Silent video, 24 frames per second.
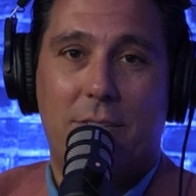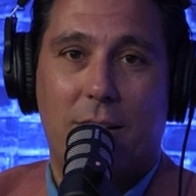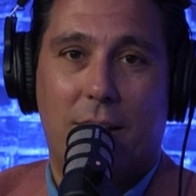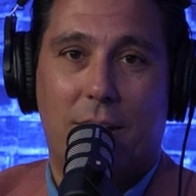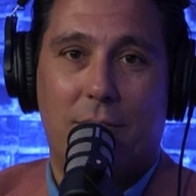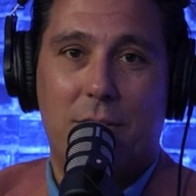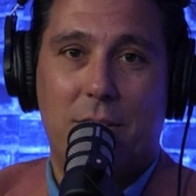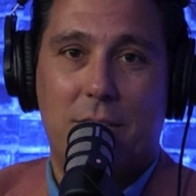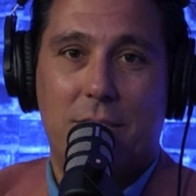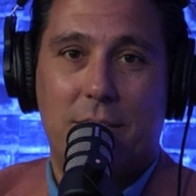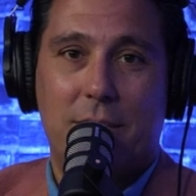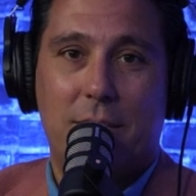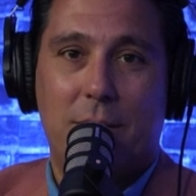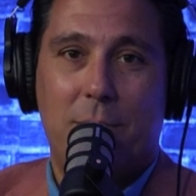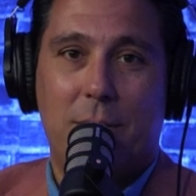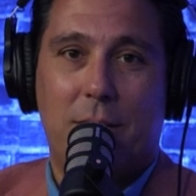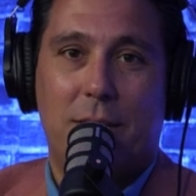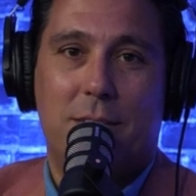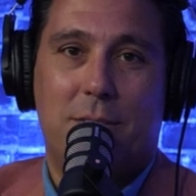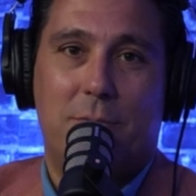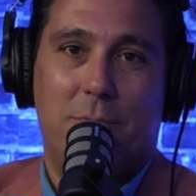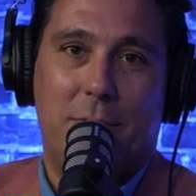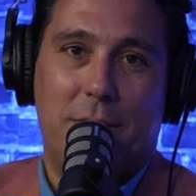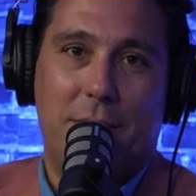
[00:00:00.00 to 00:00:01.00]
obviously,
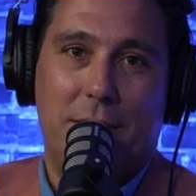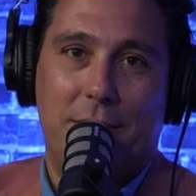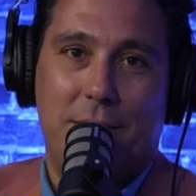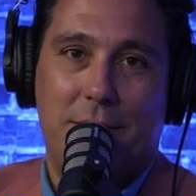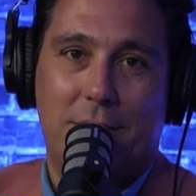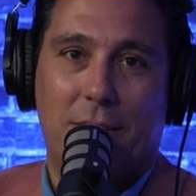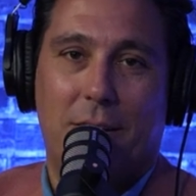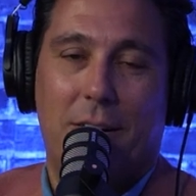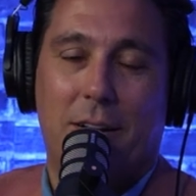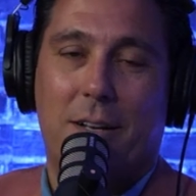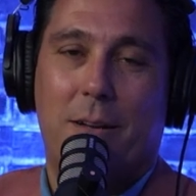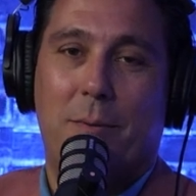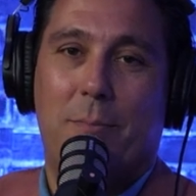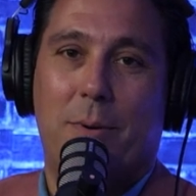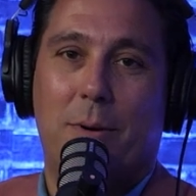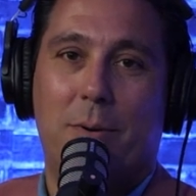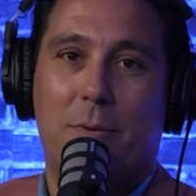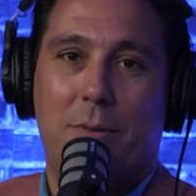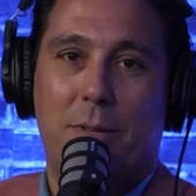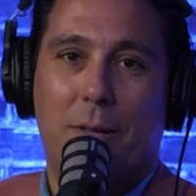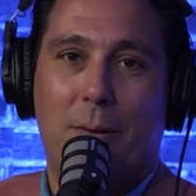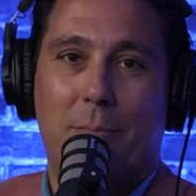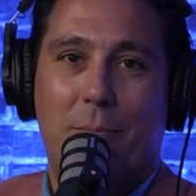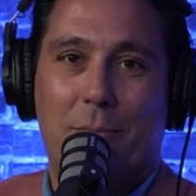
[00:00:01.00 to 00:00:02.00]
because we talk
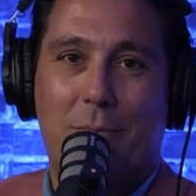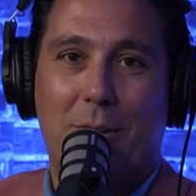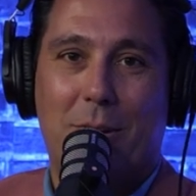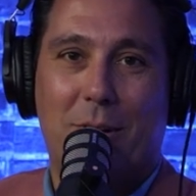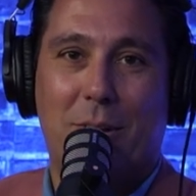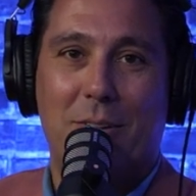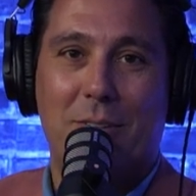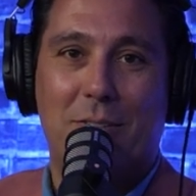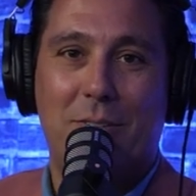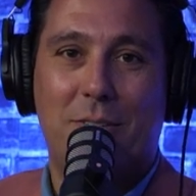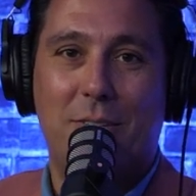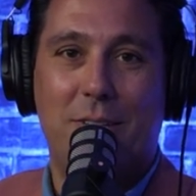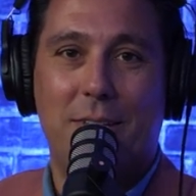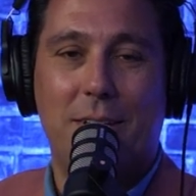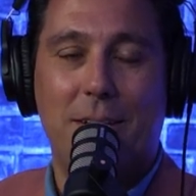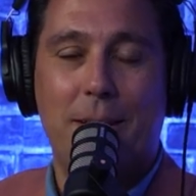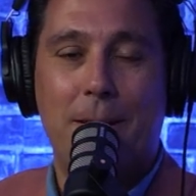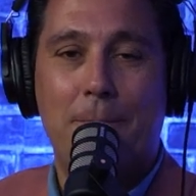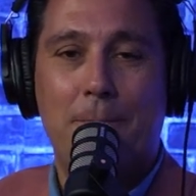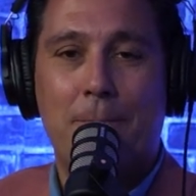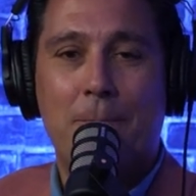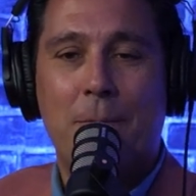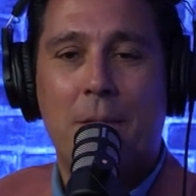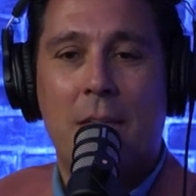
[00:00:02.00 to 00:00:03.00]
about them
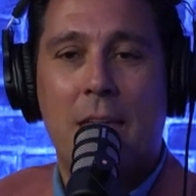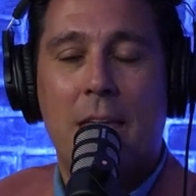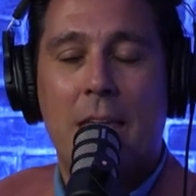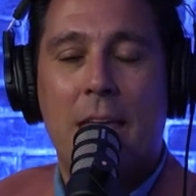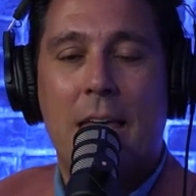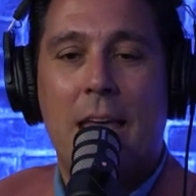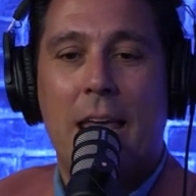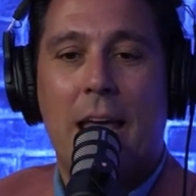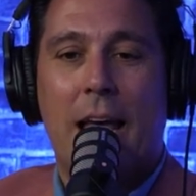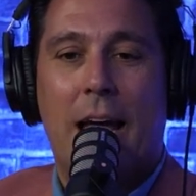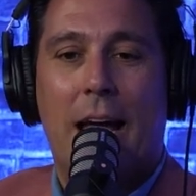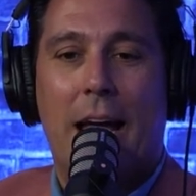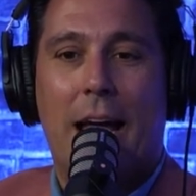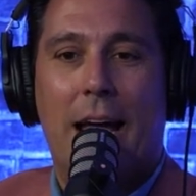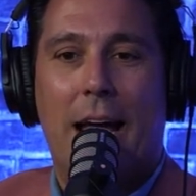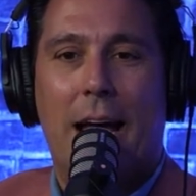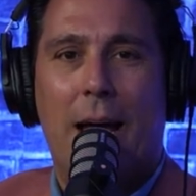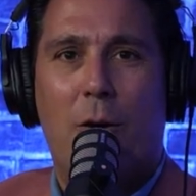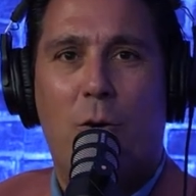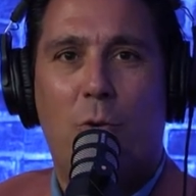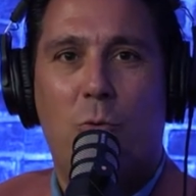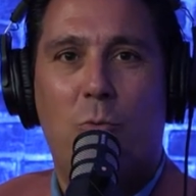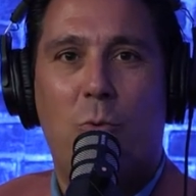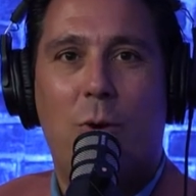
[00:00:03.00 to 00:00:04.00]
constantly.
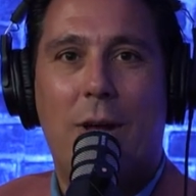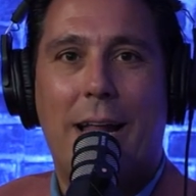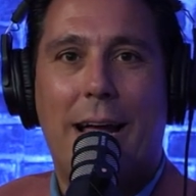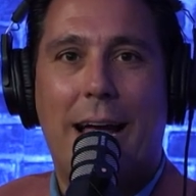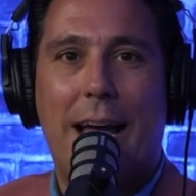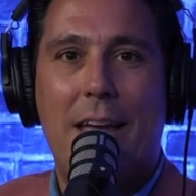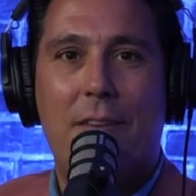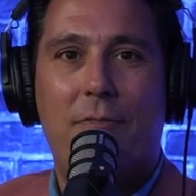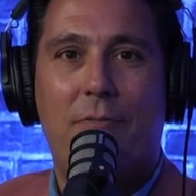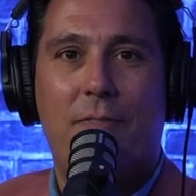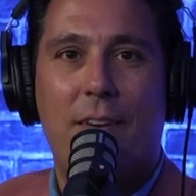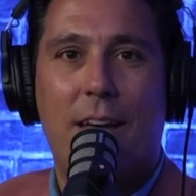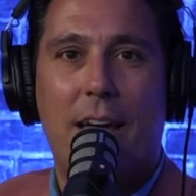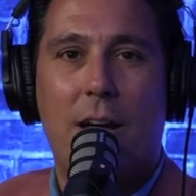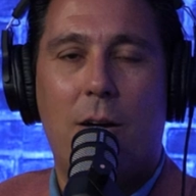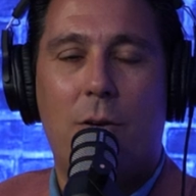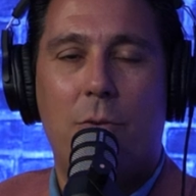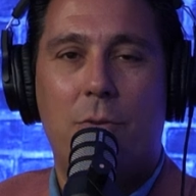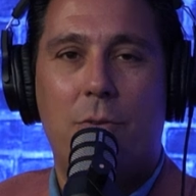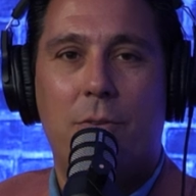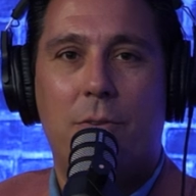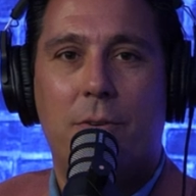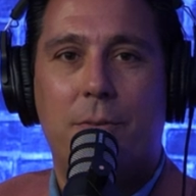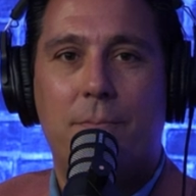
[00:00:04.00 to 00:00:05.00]
Uh, what I
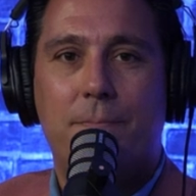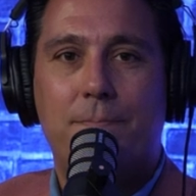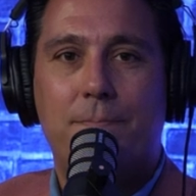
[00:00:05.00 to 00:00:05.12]
found